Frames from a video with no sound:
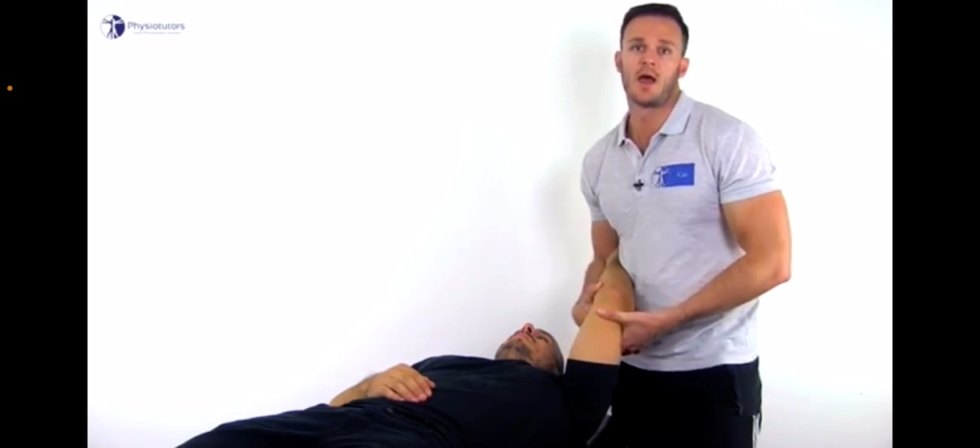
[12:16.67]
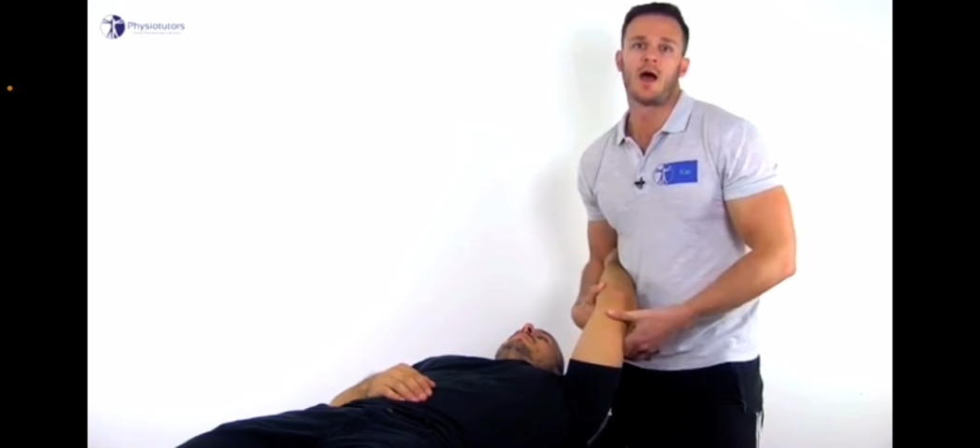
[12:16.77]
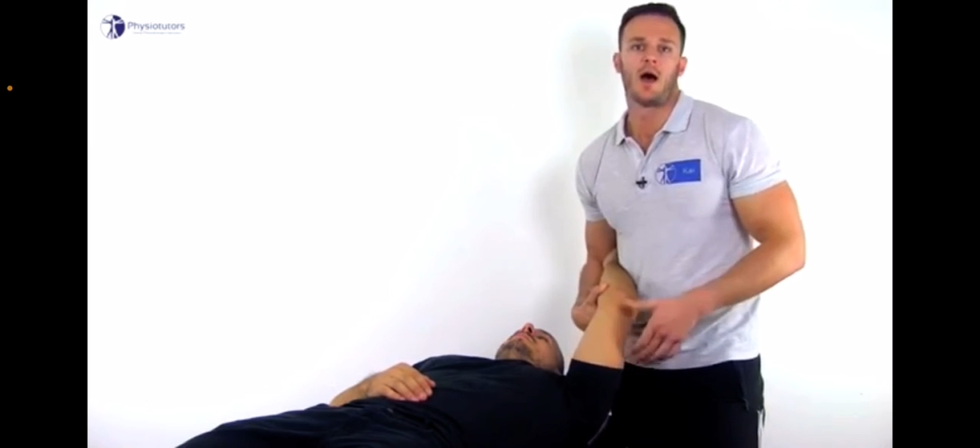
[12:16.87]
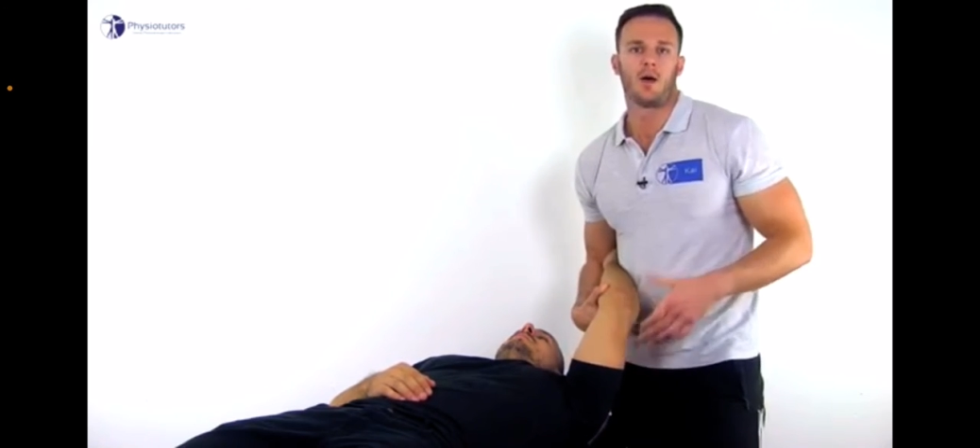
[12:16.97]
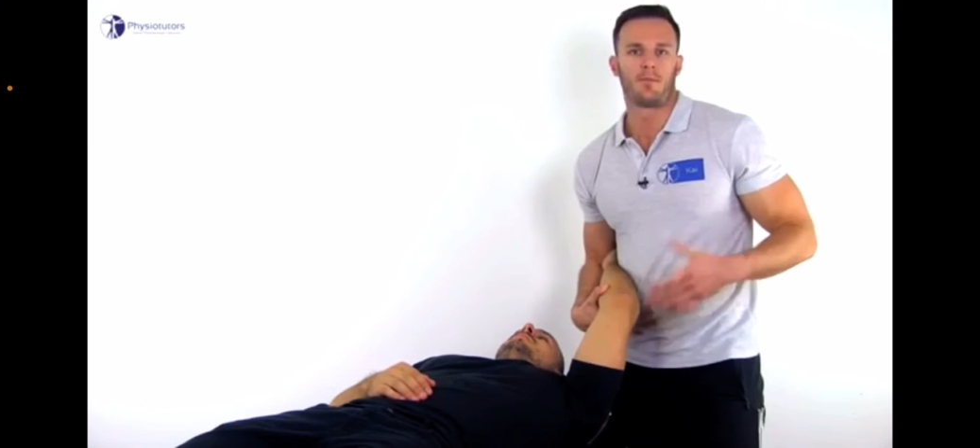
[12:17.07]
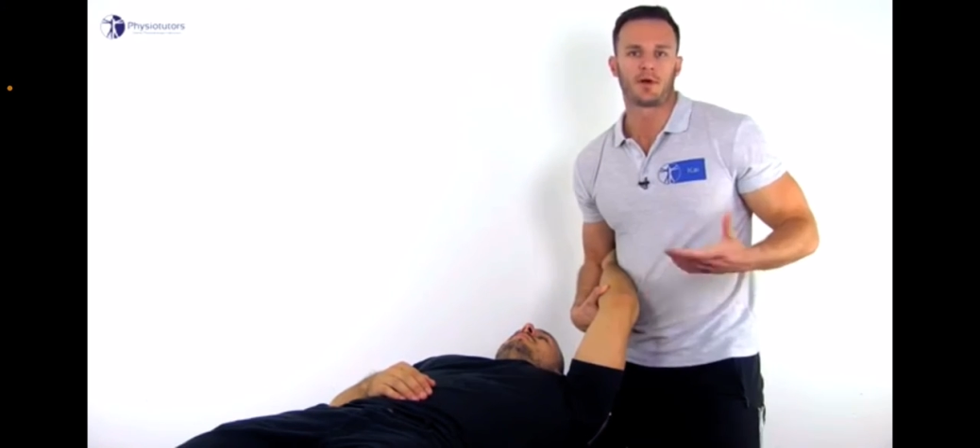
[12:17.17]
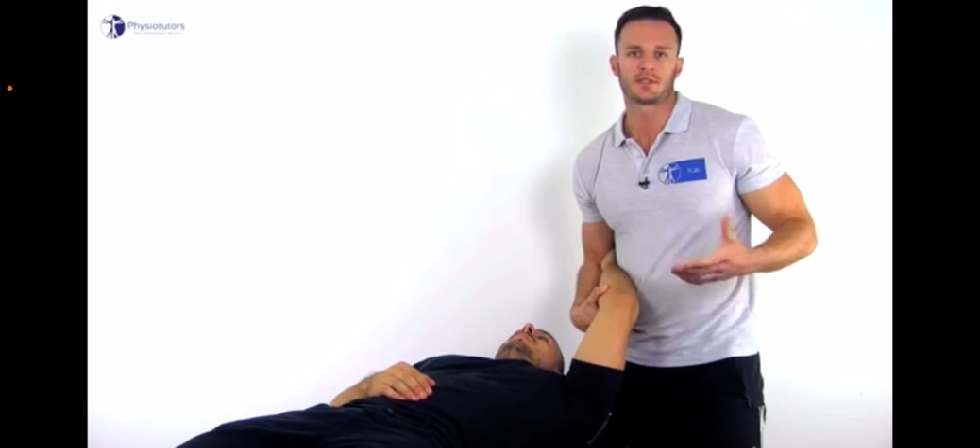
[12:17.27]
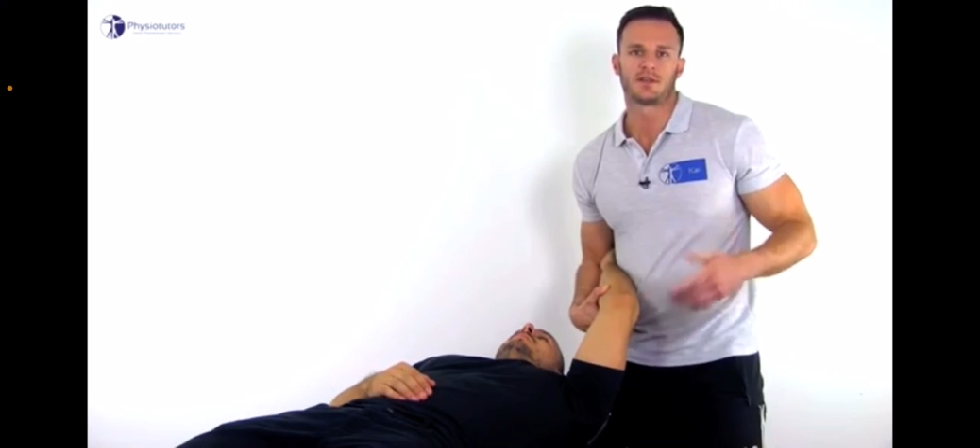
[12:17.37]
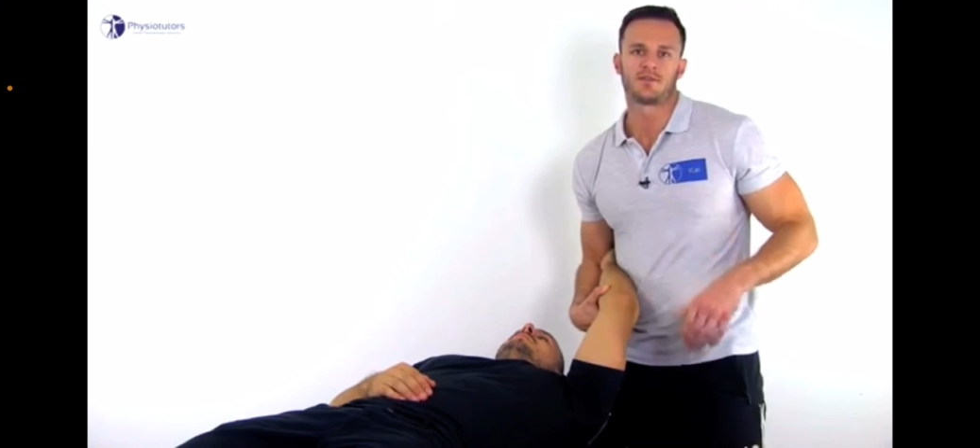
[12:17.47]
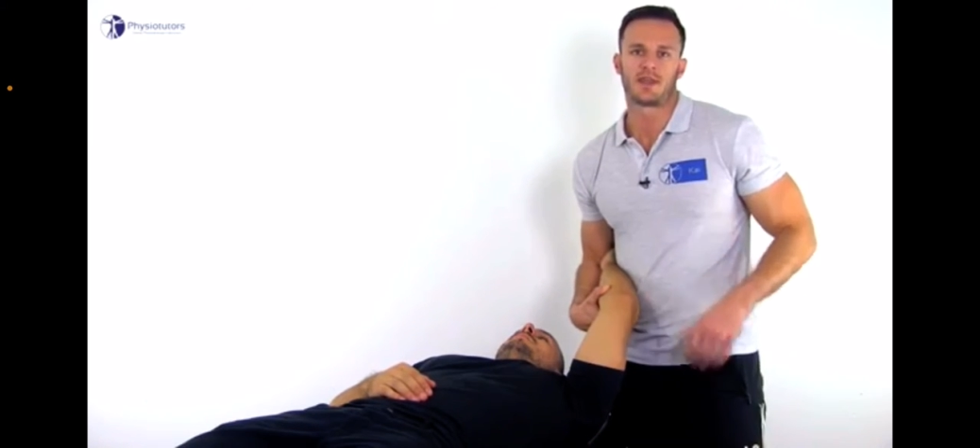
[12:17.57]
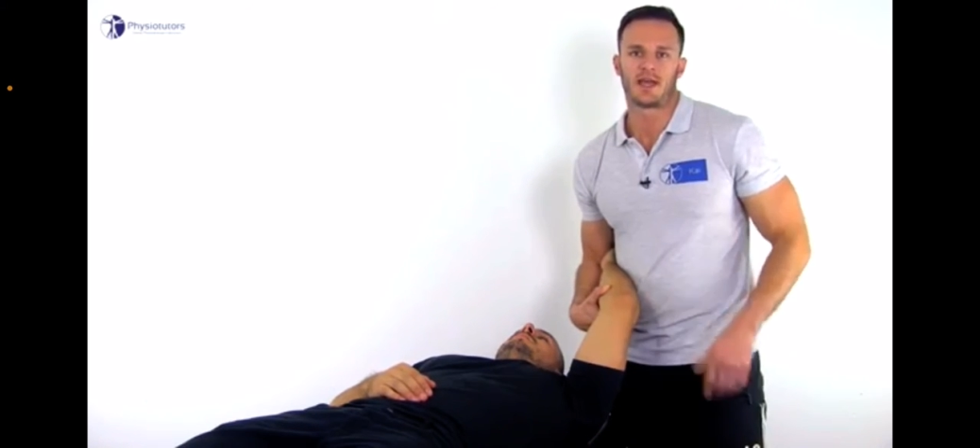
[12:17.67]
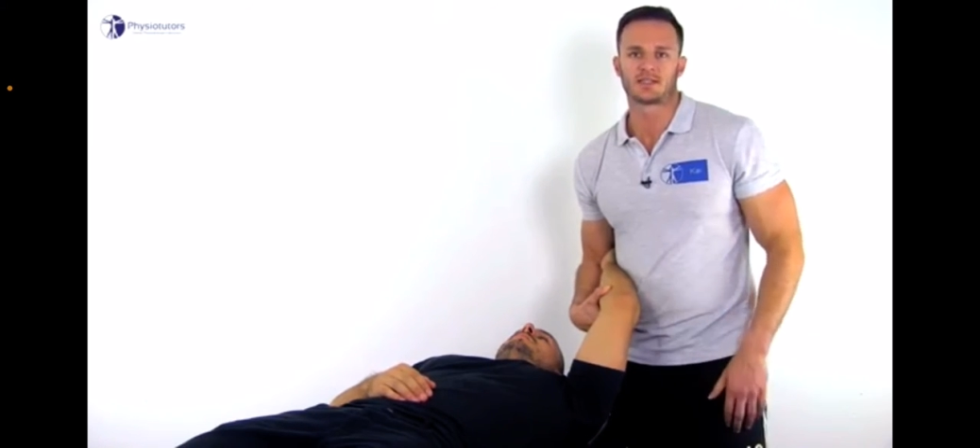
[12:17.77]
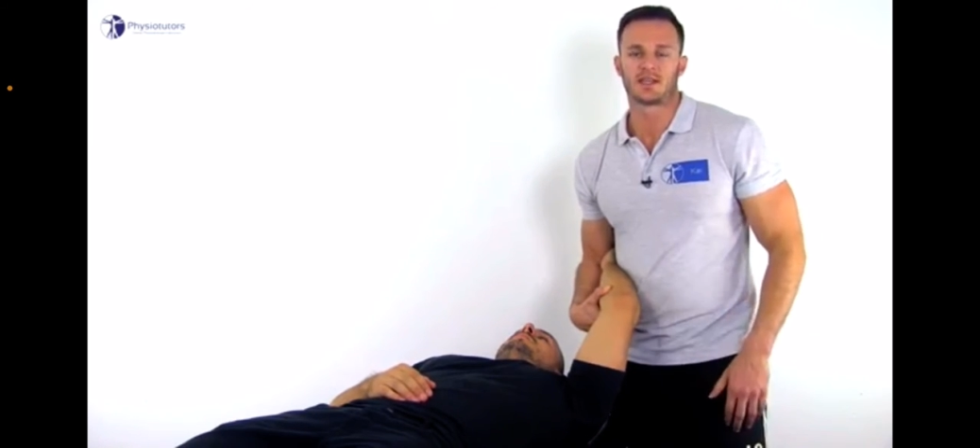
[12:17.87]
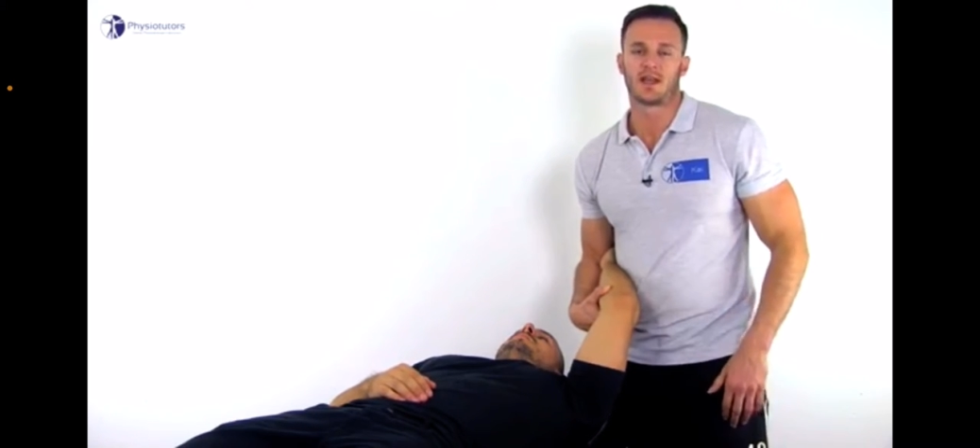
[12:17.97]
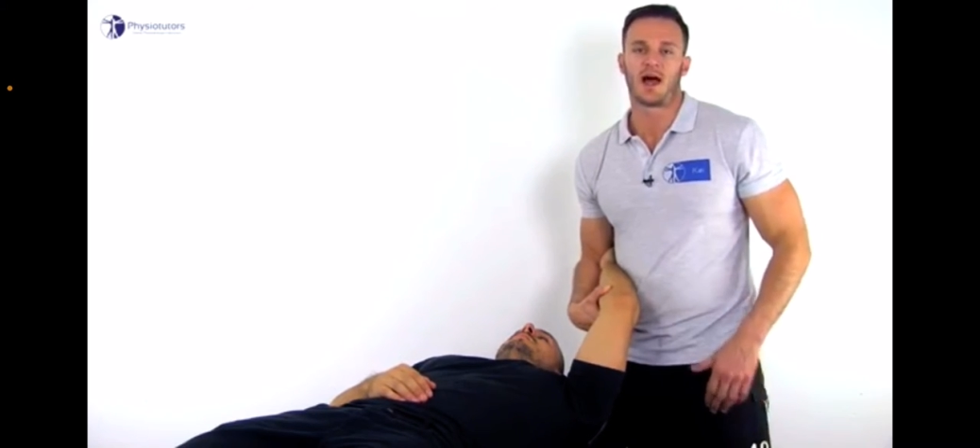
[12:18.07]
A positive test at a